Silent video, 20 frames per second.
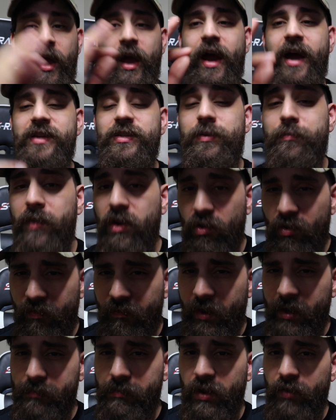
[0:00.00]
As a matter of
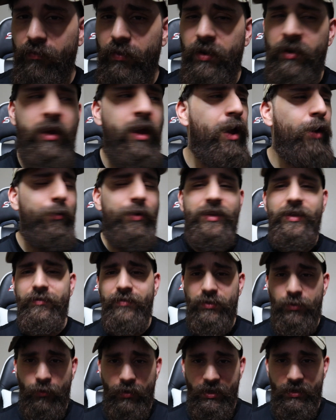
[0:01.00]
fact, my friend, we live
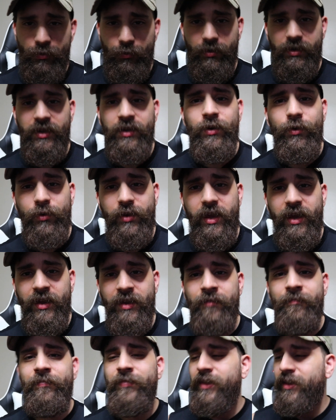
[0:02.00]
in 2020, okay?